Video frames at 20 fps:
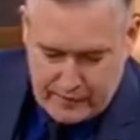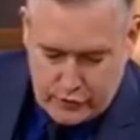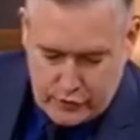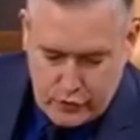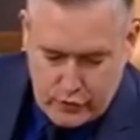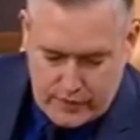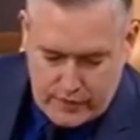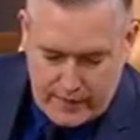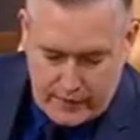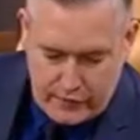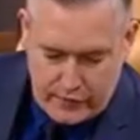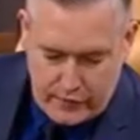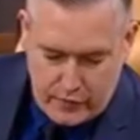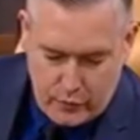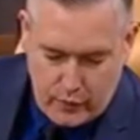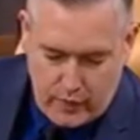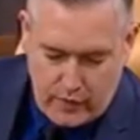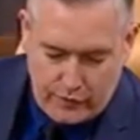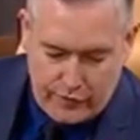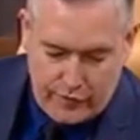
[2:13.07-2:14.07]
The
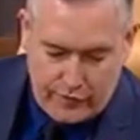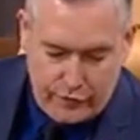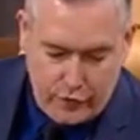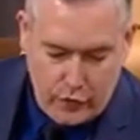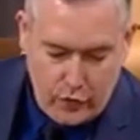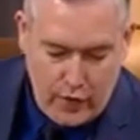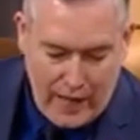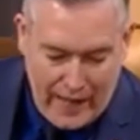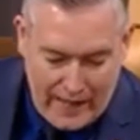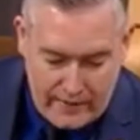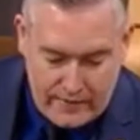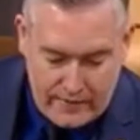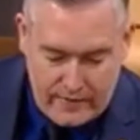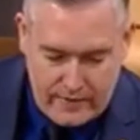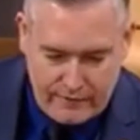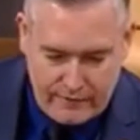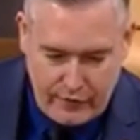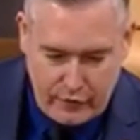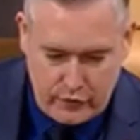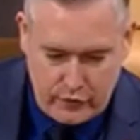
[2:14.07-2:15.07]
2012 review
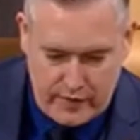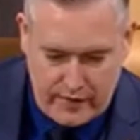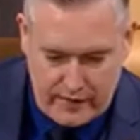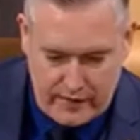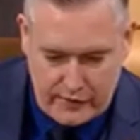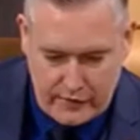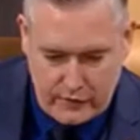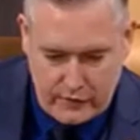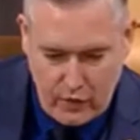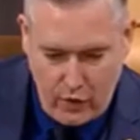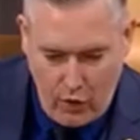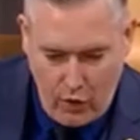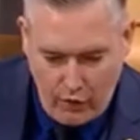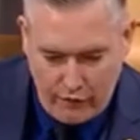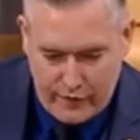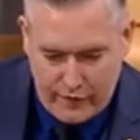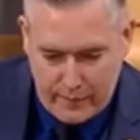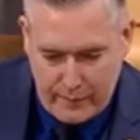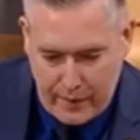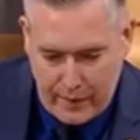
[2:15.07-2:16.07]
is the foundation
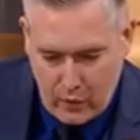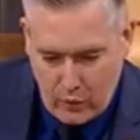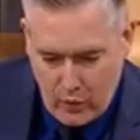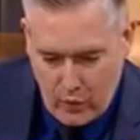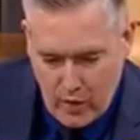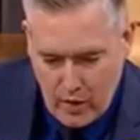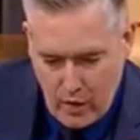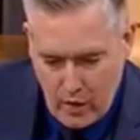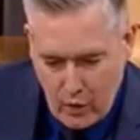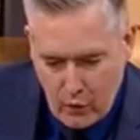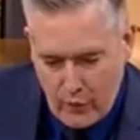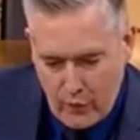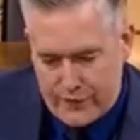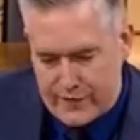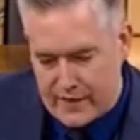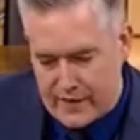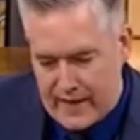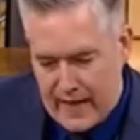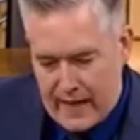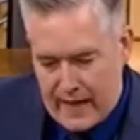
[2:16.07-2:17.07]
of the bill.
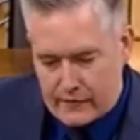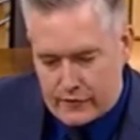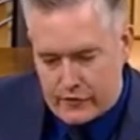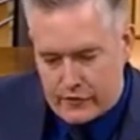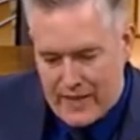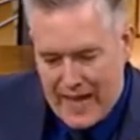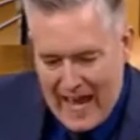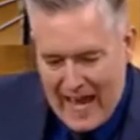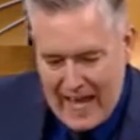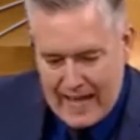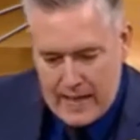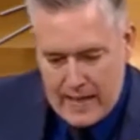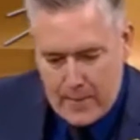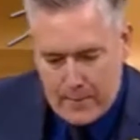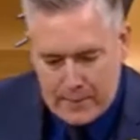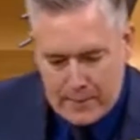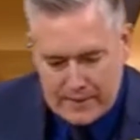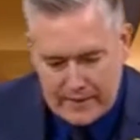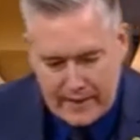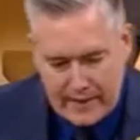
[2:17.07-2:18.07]
With regards to any
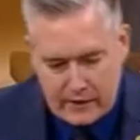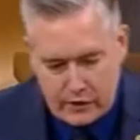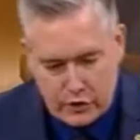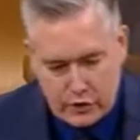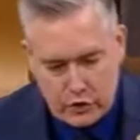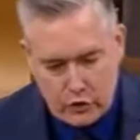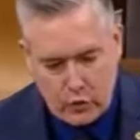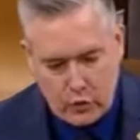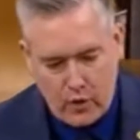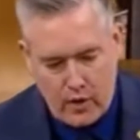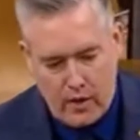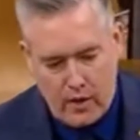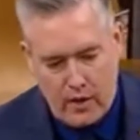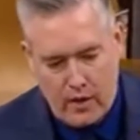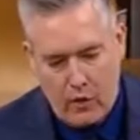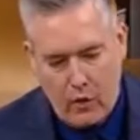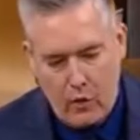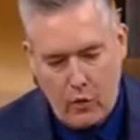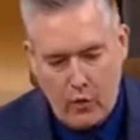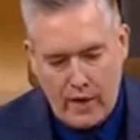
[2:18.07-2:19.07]
potential
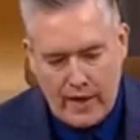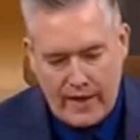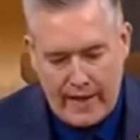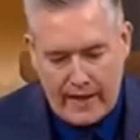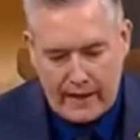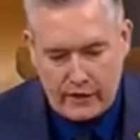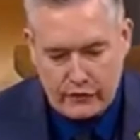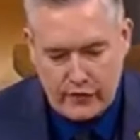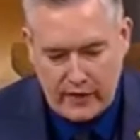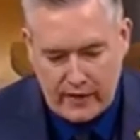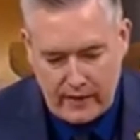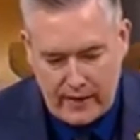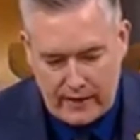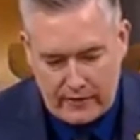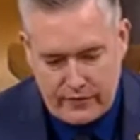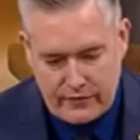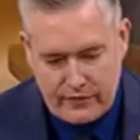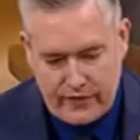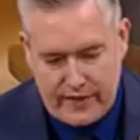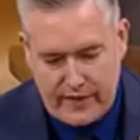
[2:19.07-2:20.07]
ONS
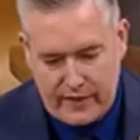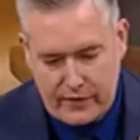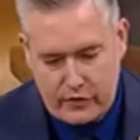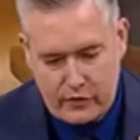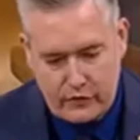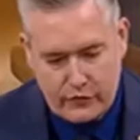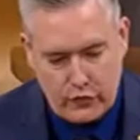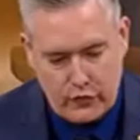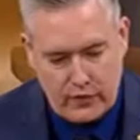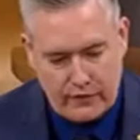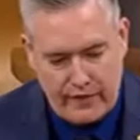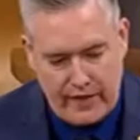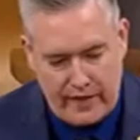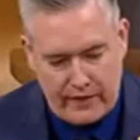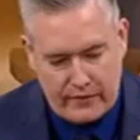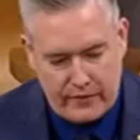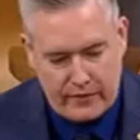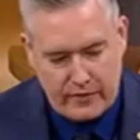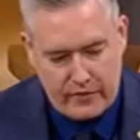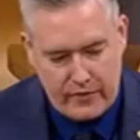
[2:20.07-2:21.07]
reclassification of
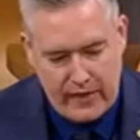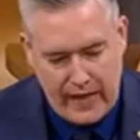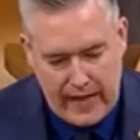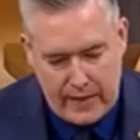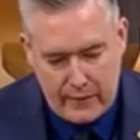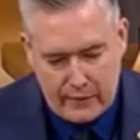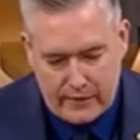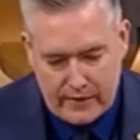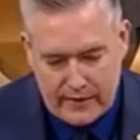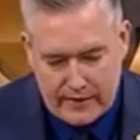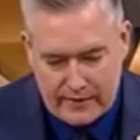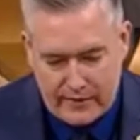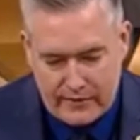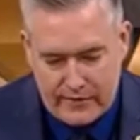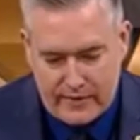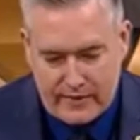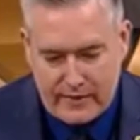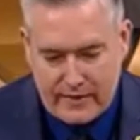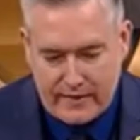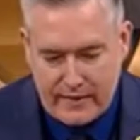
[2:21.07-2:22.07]
universities, I would like to
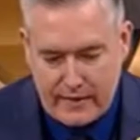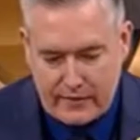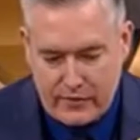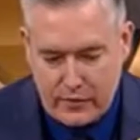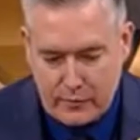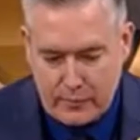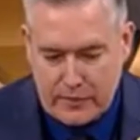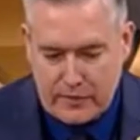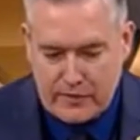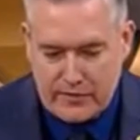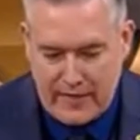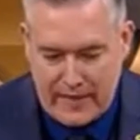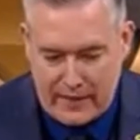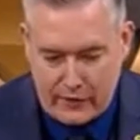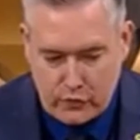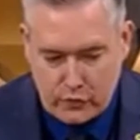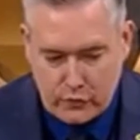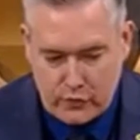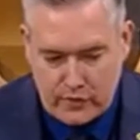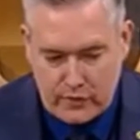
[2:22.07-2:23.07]
say that this has been
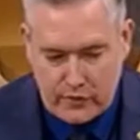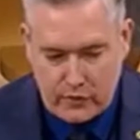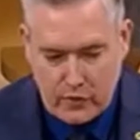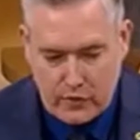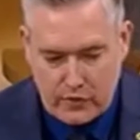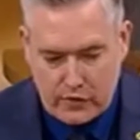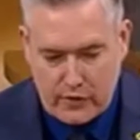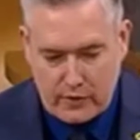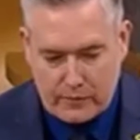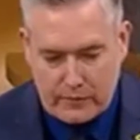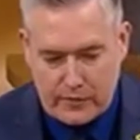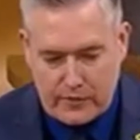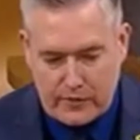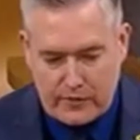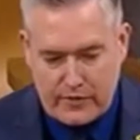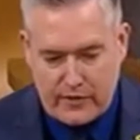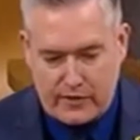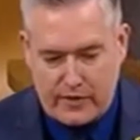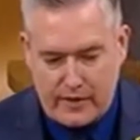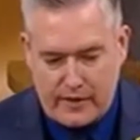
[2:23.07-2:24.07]
central to the Scottish Government's
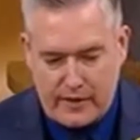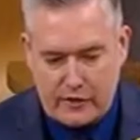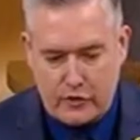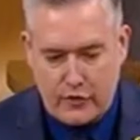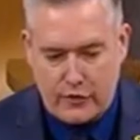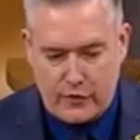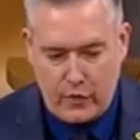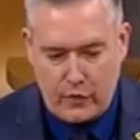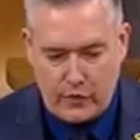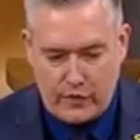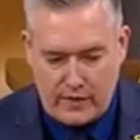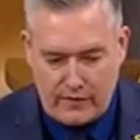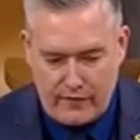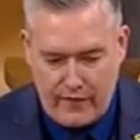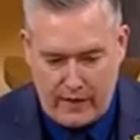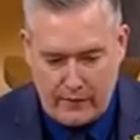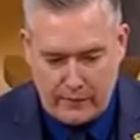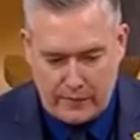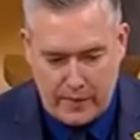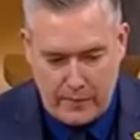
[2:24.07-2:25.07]
consideration throughout the
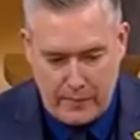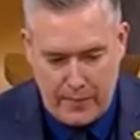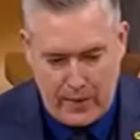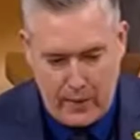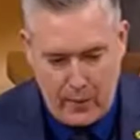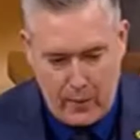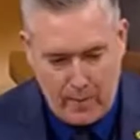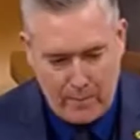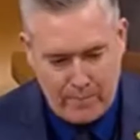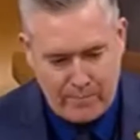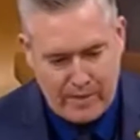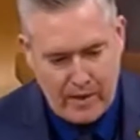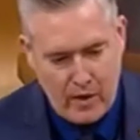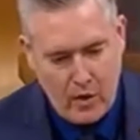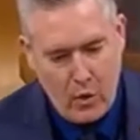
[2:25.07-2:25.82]
development of the bill.